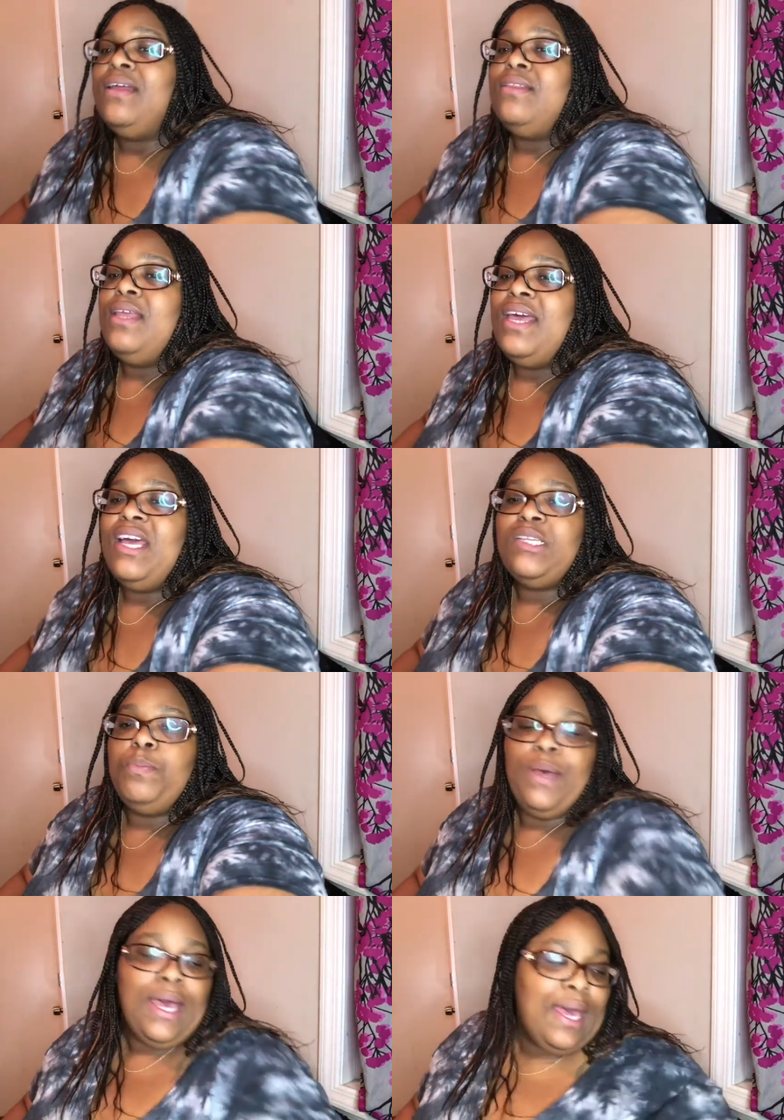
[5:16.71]
Next
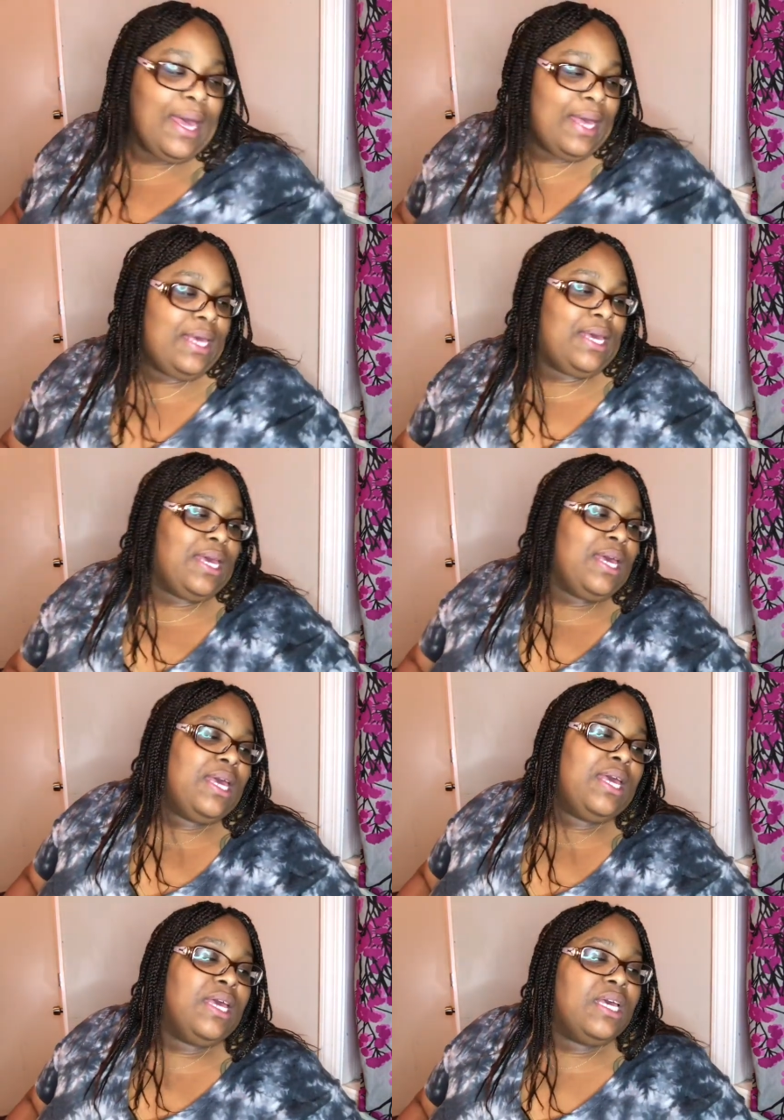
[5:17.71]

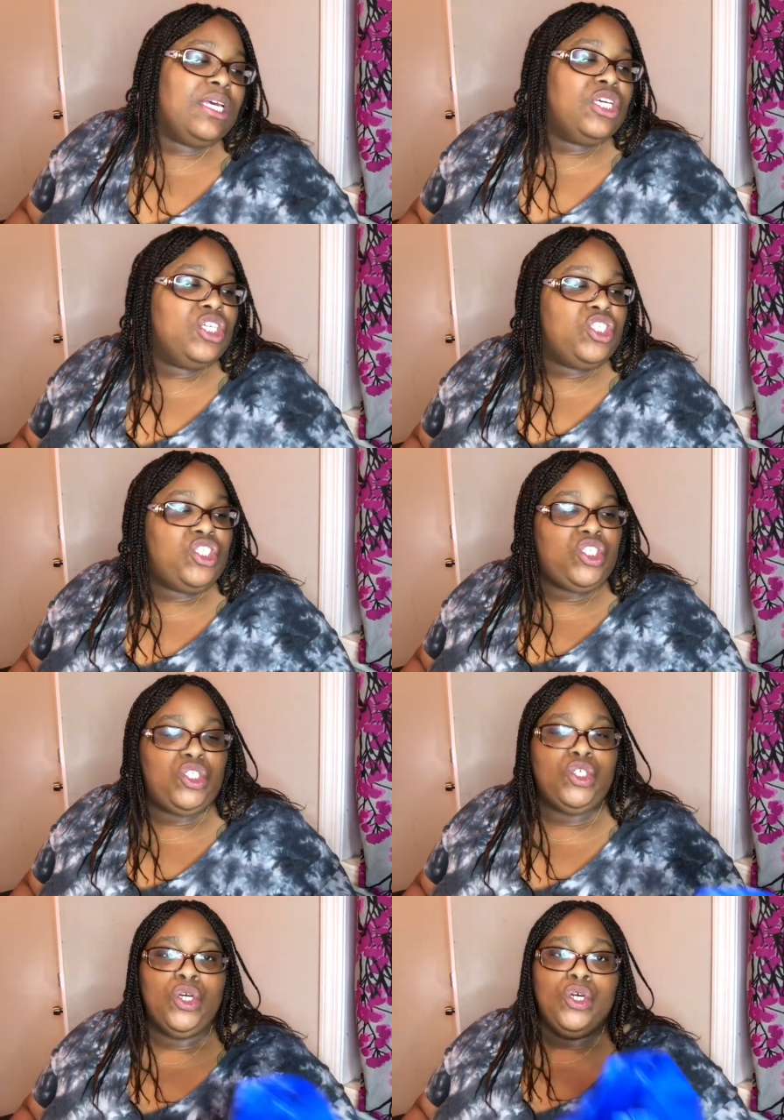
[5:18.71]
package.